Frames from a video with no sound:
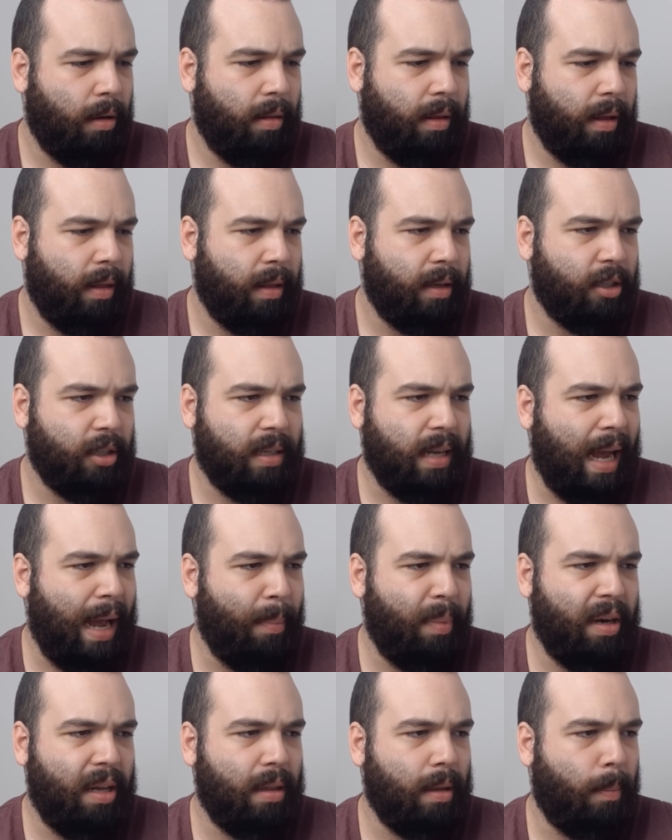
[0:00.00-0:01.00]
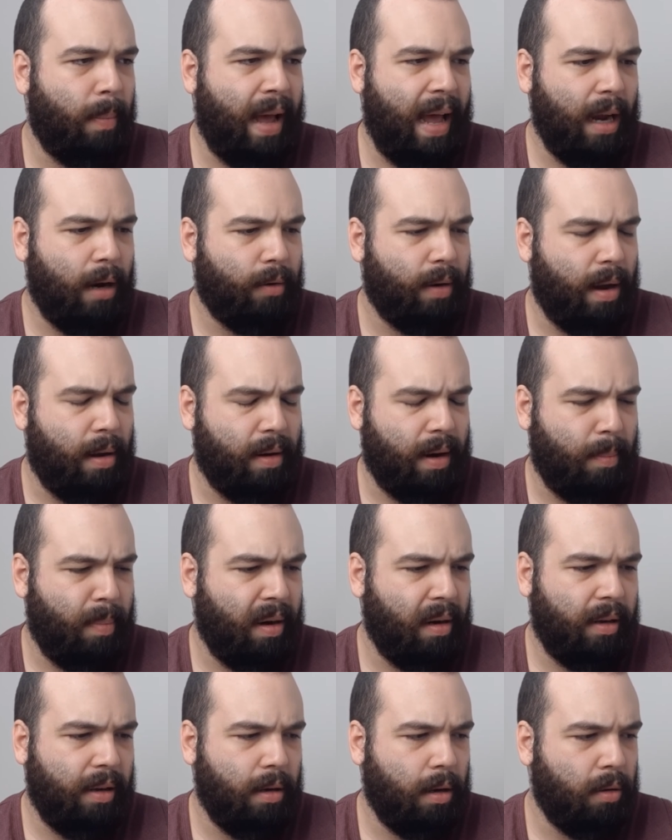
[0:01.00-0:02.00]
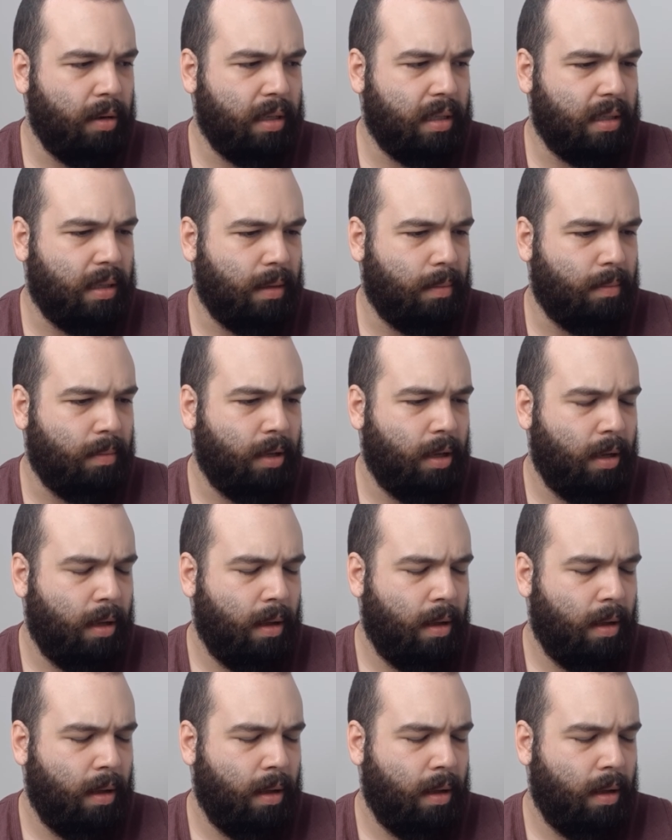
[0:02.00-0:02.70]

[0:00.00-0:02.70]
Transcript: They just happen in the background. I barely notice them.